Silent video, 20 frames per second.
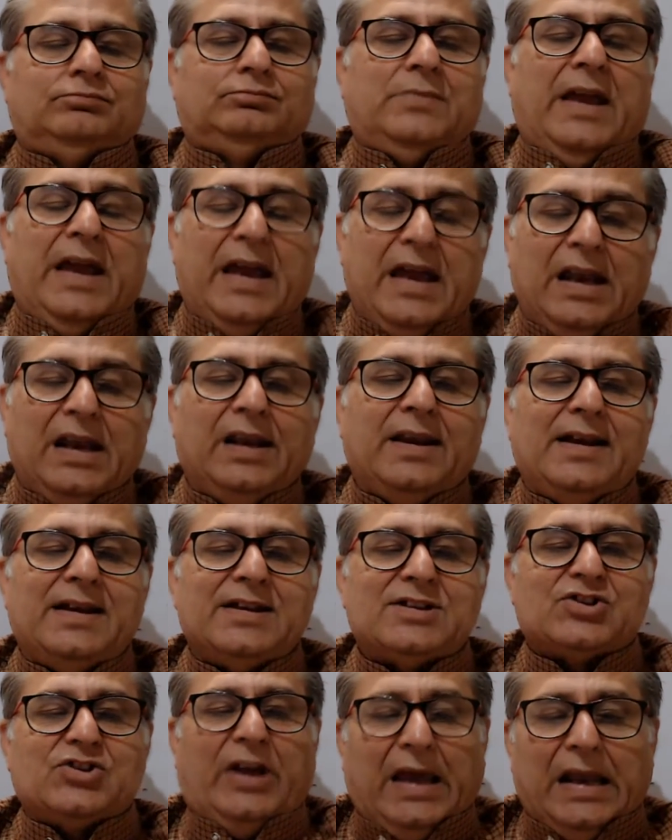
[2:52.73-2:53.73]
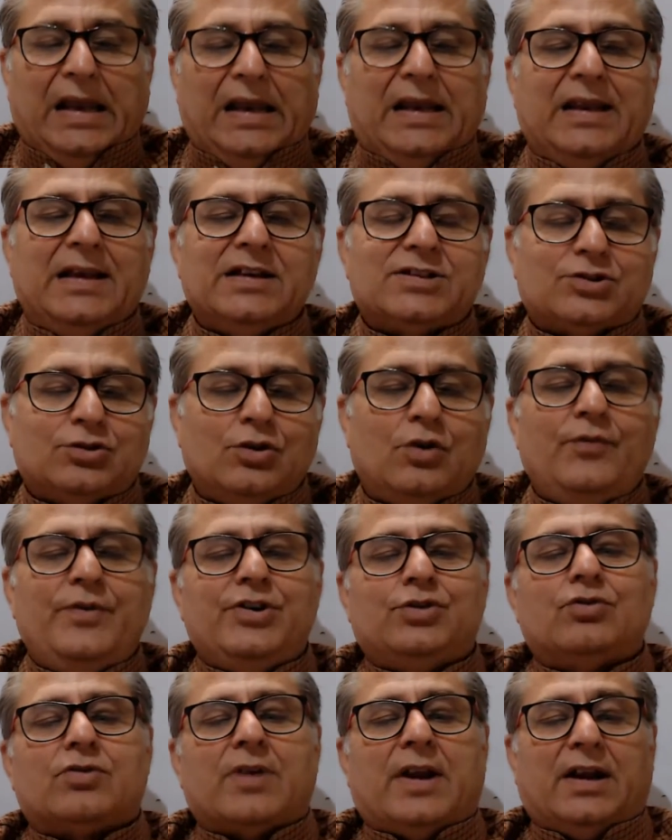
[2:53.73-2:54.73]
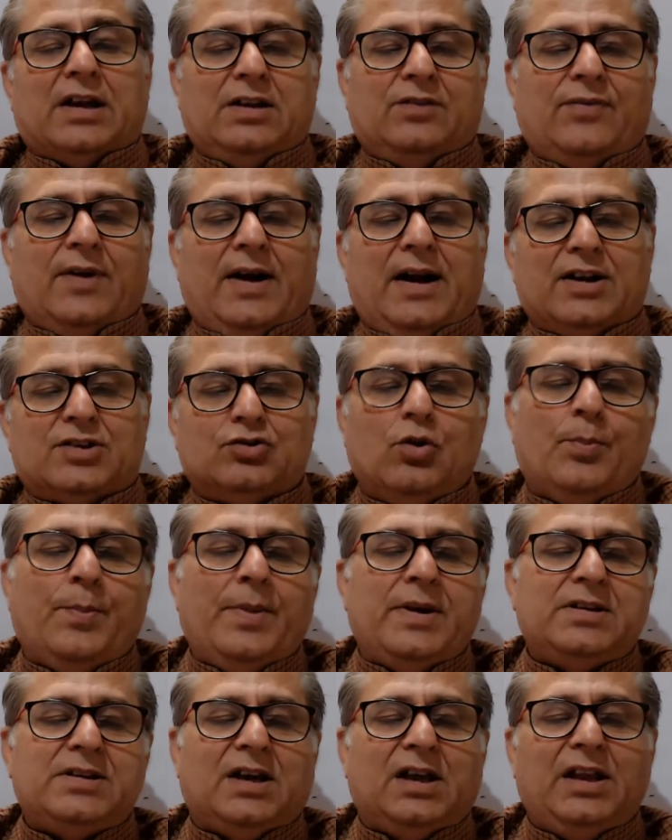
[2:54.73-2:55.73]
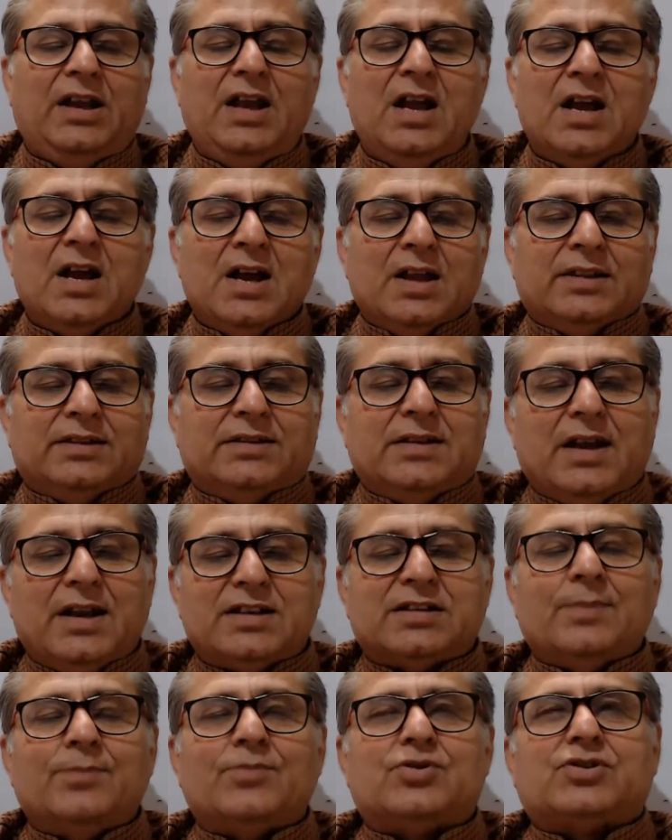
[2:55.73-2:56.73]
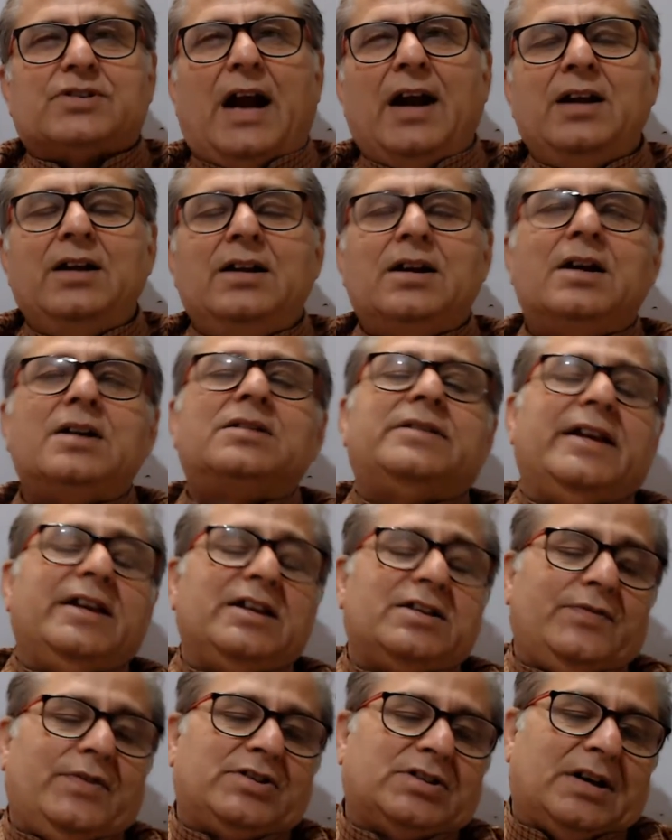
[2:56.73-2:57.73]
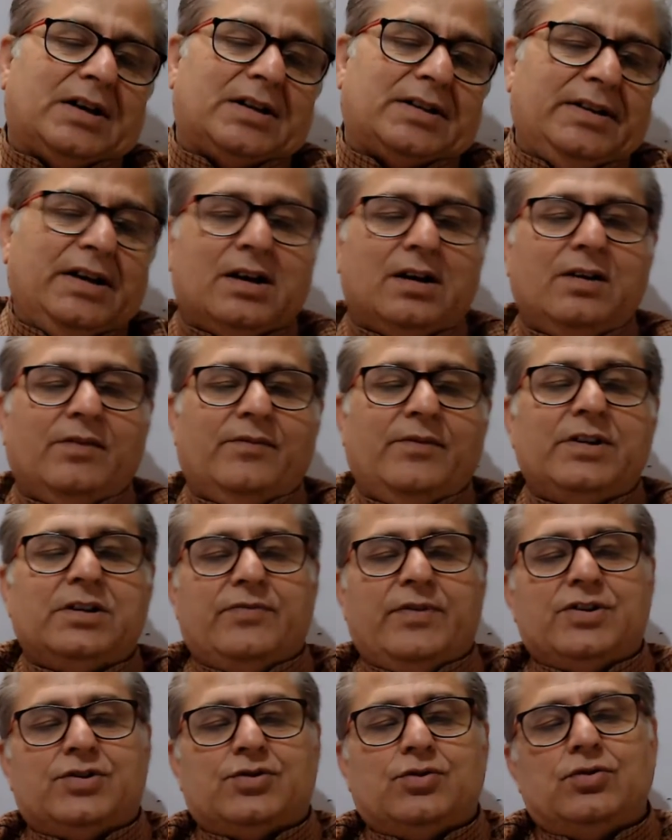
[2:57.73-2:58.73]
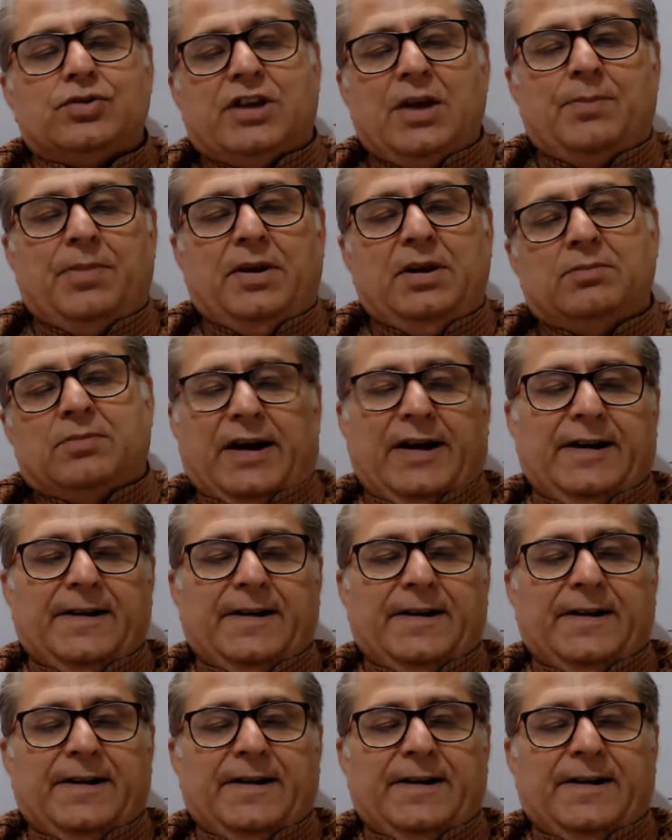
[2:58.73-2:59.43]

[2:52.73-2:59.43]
illness, so we should rectify it. So basically, there is some standard things which are there, which we should keep in mind.